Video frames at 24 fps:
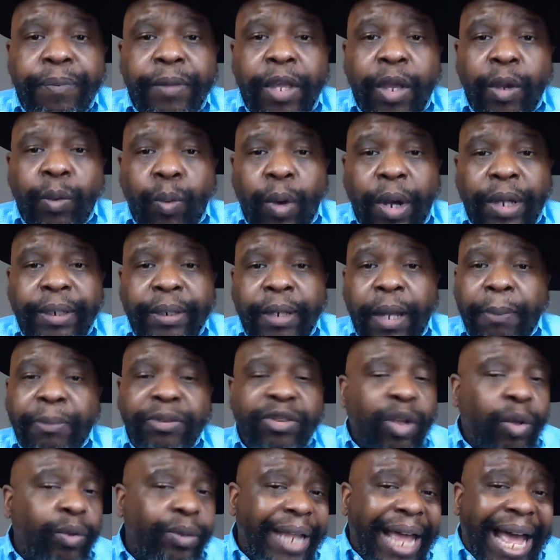And what numbers
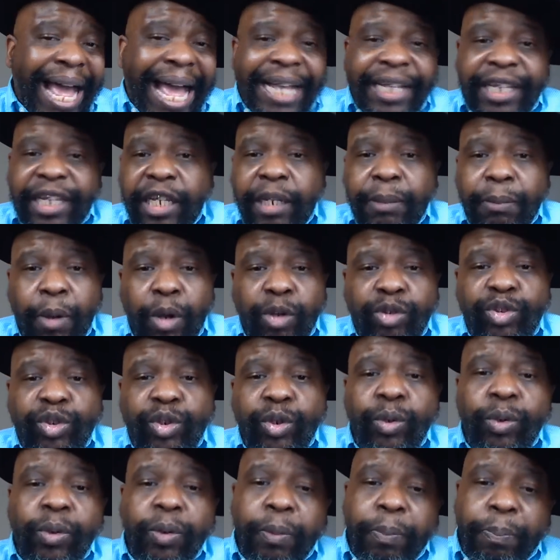don't lie and get
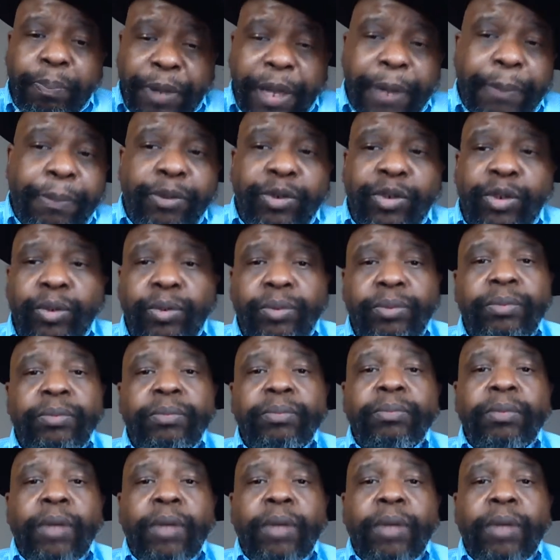emotional, people do.